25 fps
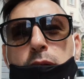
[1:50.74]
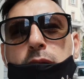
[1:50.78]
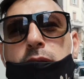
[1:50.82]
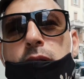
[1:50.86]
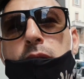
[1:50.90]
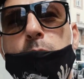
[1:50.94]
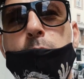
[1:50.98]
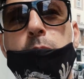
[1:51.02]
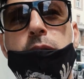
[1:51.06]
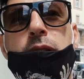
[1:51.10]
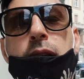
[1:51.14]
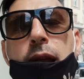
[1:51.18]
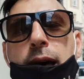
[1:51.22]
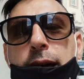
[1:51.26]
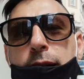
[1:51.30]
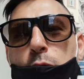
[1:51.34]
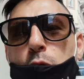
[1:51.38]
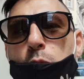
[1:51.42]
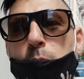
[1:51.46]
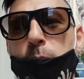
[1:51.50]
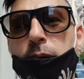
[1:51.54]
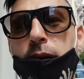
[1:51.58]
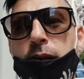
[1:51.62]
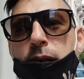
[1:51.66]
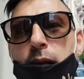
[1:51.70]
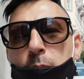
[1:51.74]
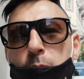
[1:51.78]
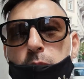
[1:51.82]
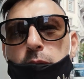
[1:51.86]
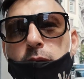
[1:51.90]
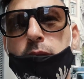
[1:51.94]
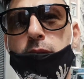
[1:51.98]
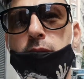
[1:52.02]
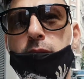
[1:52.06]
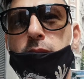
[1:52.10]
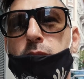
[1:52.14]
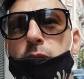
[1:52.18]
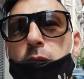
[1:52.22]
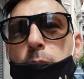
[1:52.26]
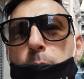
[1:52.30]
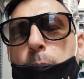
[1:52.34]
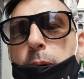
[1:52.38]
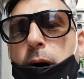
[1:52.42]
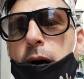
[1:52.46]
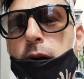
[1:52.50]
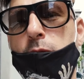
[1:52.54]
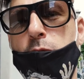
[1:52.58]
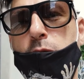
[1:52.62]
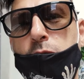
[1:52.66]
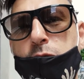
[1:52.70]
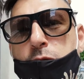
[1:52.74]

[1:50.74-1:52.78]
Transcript: looking a bit like Romania because a part